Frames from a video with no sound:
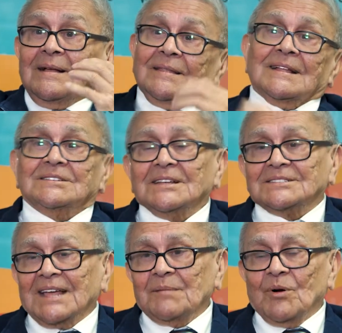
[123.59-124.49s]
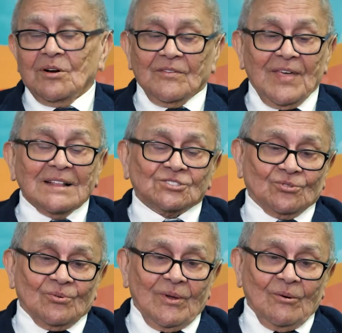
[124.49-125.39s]
The sad part of that
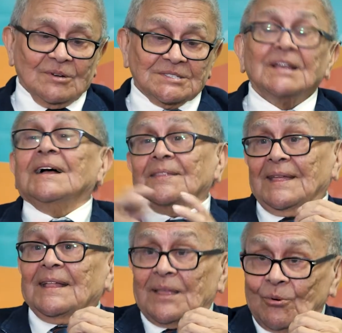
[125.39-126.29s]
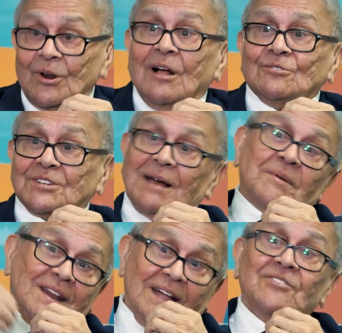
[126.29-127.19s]
story was that they would always come
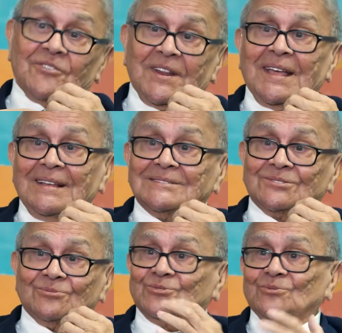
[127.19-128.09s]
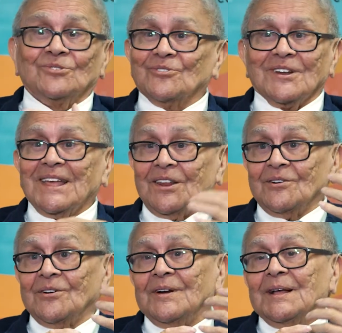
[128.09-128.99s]
another day. So sooner or
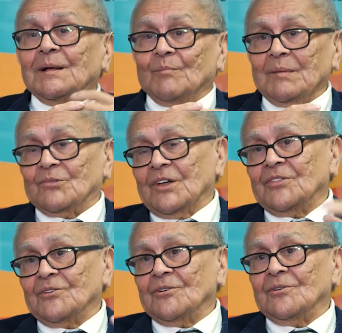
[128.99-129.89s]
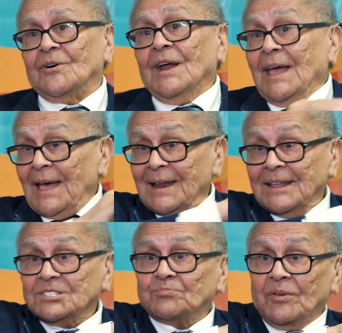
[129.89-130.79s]
later, my brother and
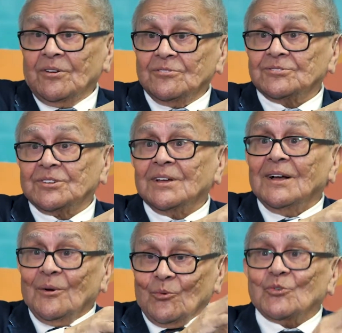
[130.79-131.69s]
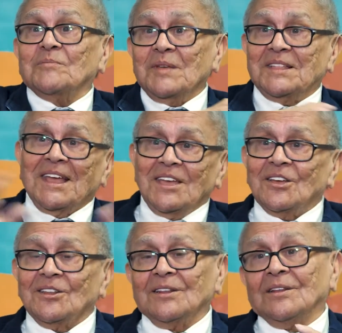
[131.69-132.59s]
his peers would be
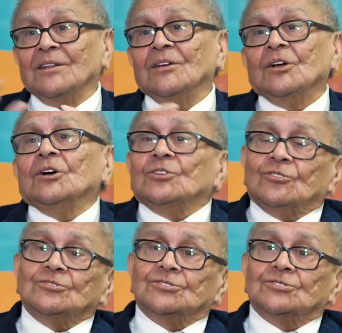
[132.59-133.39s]
taken to